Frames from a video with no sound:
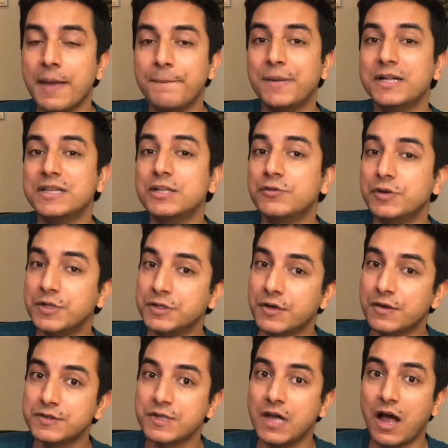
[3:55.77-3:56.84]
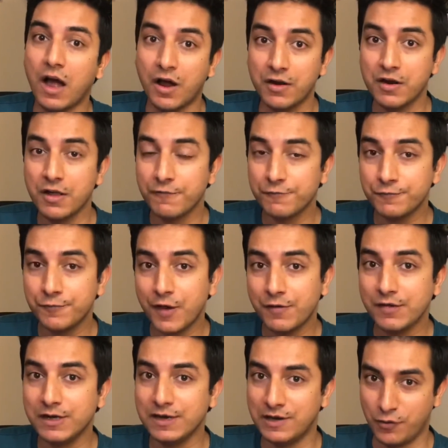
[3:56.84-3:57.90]
but the returns are
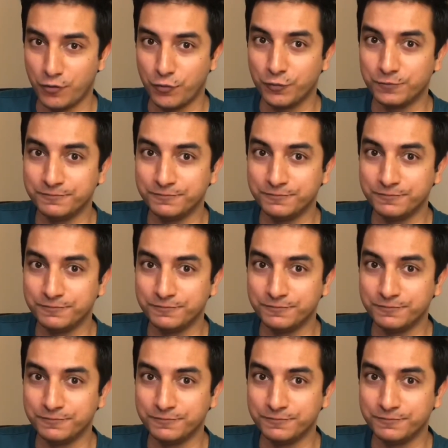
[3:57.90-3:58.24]
very low.